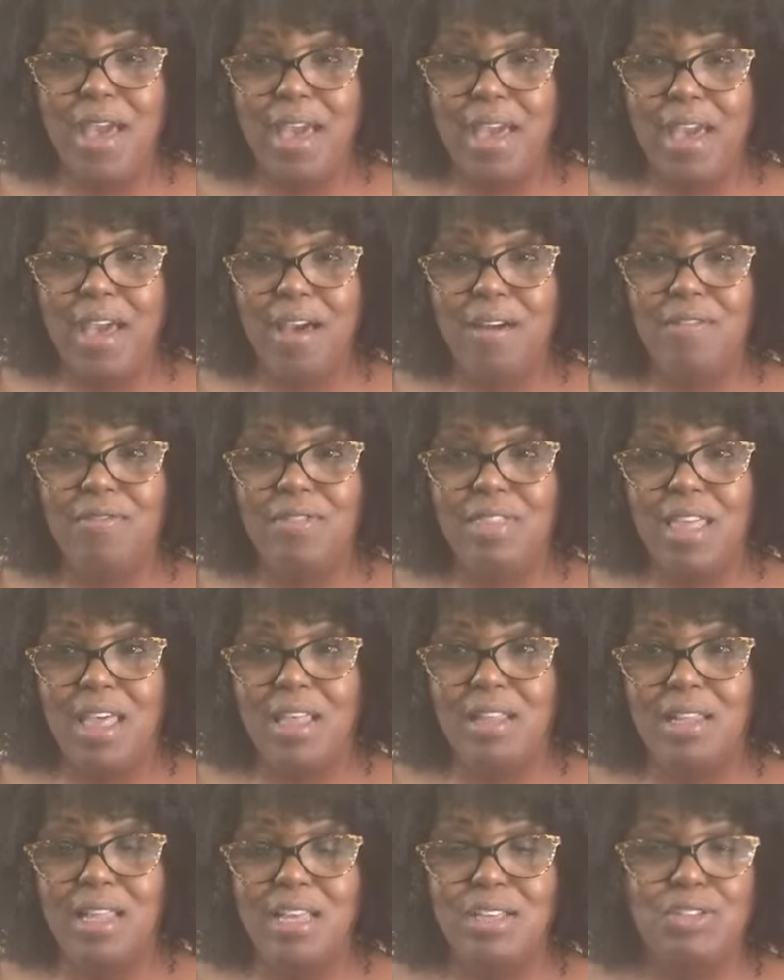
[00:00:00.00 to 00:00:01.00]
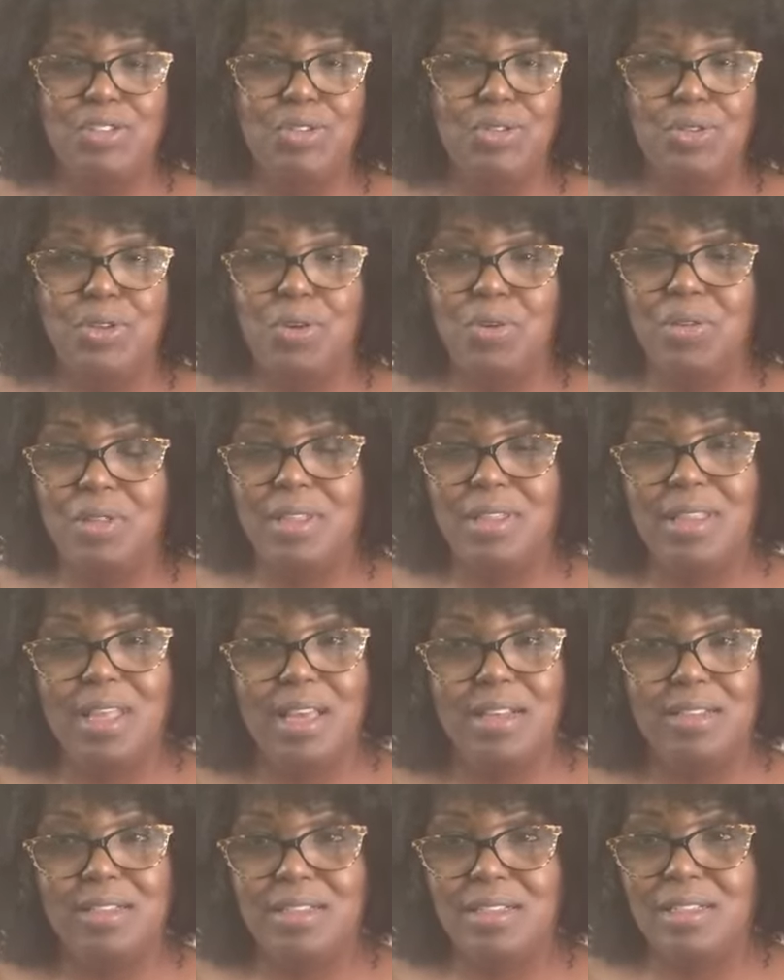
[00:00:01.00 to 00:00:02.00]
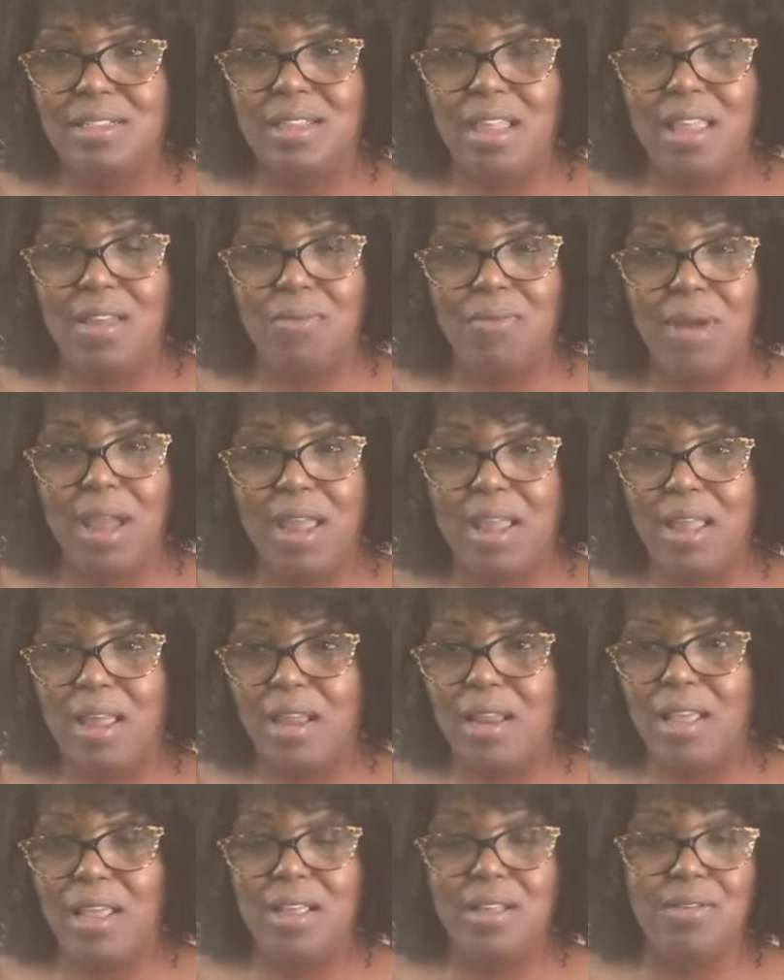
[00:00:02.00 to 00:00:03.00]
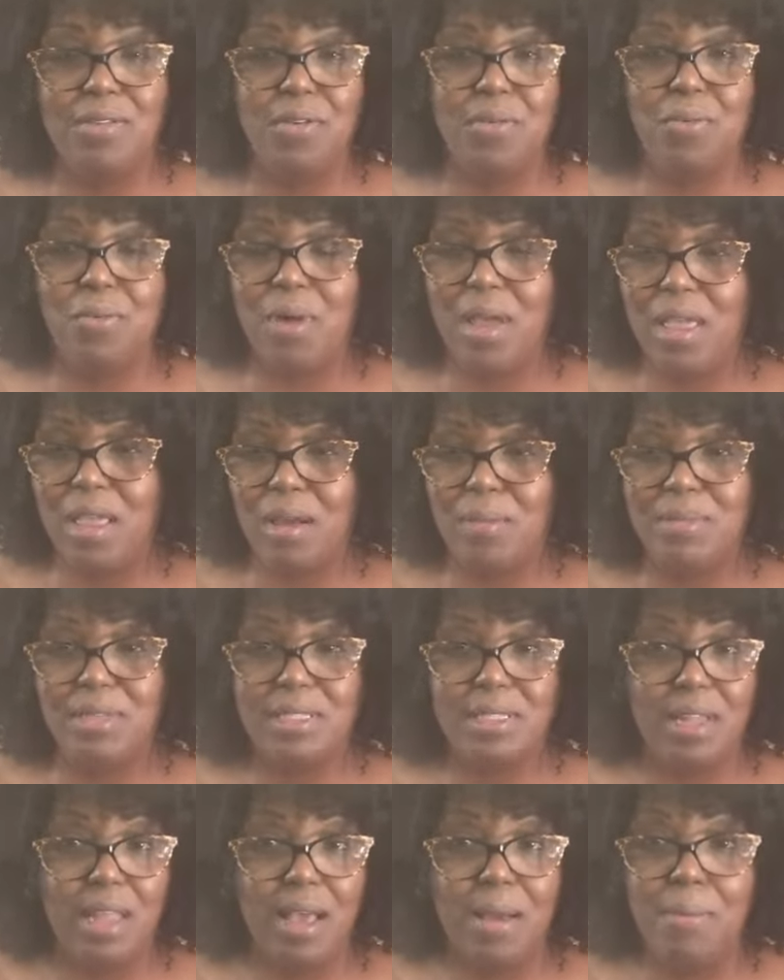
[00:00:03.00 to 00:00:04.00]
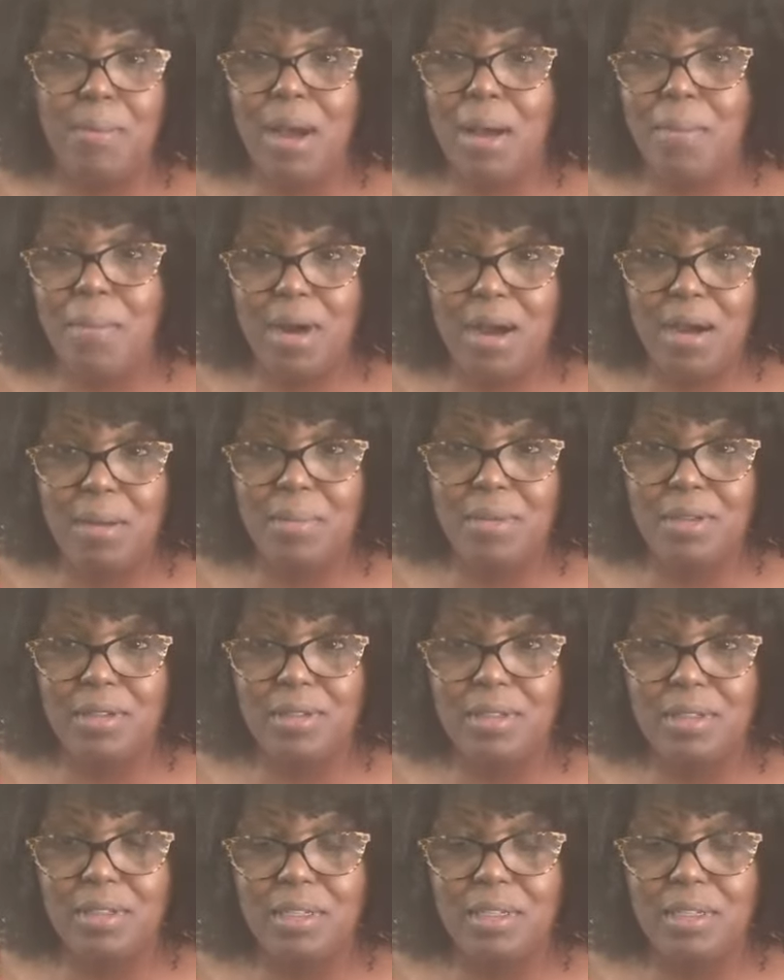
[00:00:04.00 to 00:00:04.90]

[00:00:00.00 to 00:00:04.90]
have that lets you know that that just ain't right and ain't no way I'm gonna slap my mama,